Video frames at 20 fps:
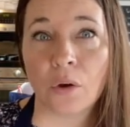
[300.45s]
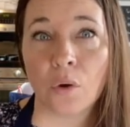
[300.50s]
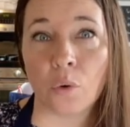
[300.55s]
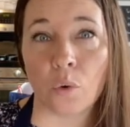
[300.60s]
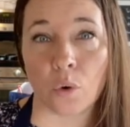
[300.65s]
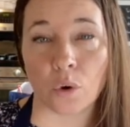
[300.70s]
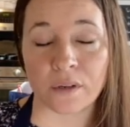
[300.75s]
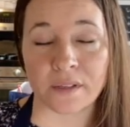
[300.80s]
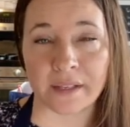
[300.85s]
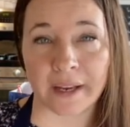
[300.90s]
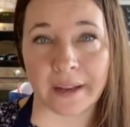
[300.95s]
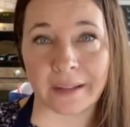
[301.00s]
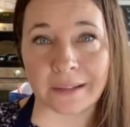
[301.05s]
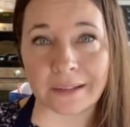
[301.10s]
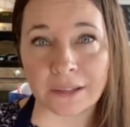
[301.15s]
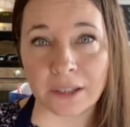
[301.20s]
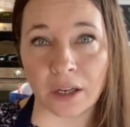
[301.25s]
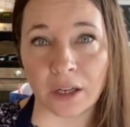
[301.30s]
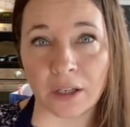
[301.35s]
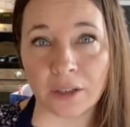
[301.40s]
or
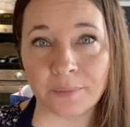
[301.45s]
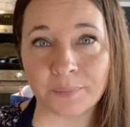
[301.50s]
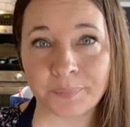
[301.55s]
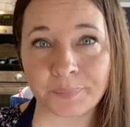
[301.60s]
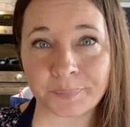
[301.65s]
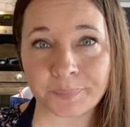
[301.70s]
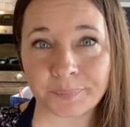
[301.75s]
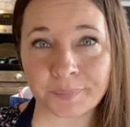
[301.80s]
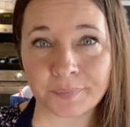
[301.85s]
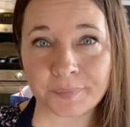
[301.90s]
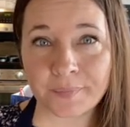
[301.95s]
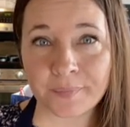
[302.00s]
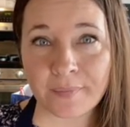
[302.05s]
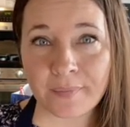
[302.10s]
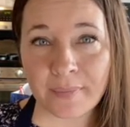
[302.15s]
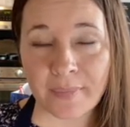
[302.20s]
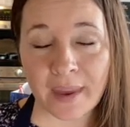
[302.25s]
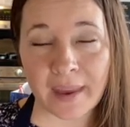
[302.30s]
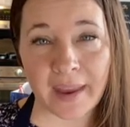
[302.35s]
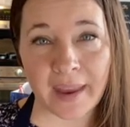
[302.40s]
xylitol.
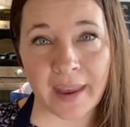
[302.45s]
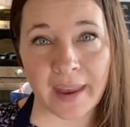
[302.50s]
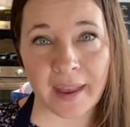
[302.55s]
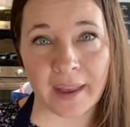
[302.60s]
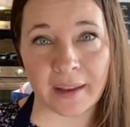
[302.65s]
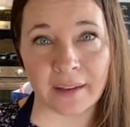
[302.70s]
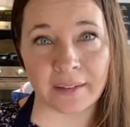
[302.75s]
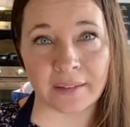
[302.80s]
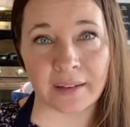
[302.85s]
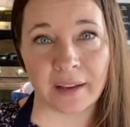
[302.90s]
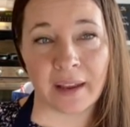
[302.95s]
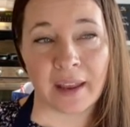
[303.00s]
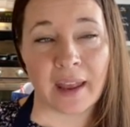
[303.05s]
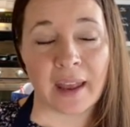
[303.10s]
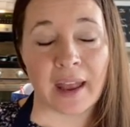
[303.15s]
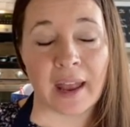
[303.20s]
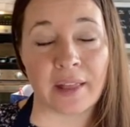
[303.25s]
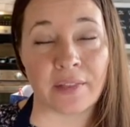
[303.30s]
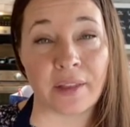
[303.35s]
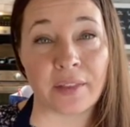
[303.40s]
And
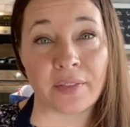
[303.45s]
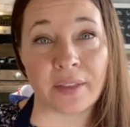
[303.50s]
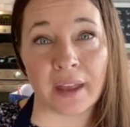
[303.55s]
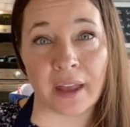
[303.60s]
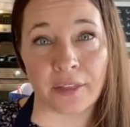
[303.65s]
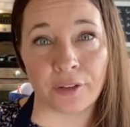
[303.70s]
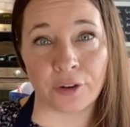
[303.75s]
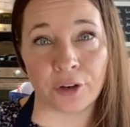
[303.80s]
then the other